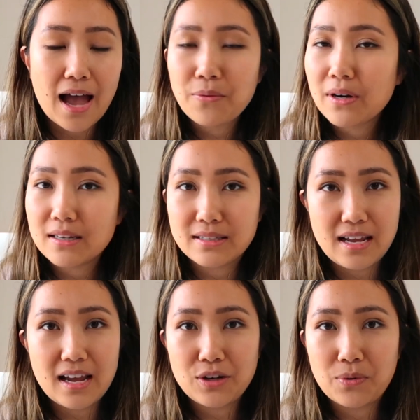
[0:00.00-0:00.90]
I wouldn't
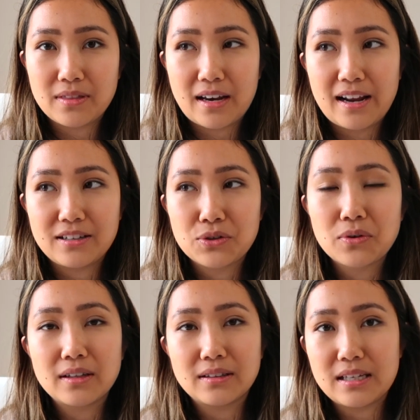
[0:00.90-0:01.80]
date anyone that I
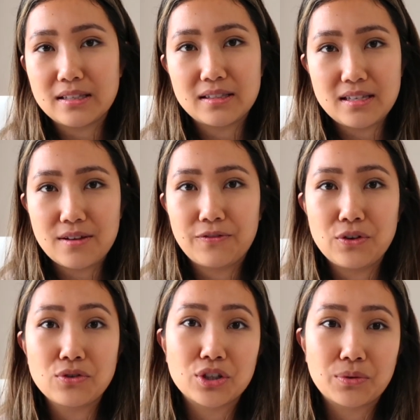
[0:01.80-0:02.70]
don't at least see a
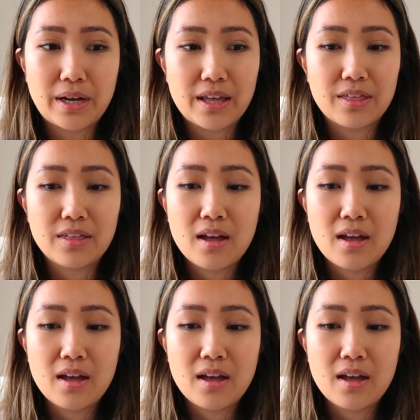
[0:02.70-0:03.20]
future with,